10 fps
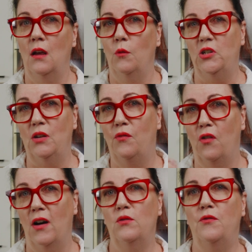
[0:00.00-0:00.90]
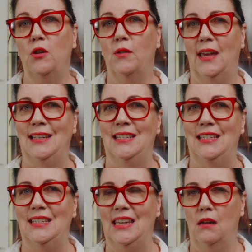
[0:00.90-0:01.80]
which are vital for your cat's
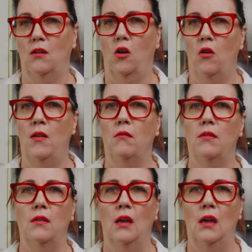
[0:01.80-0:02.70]
skin and coat health,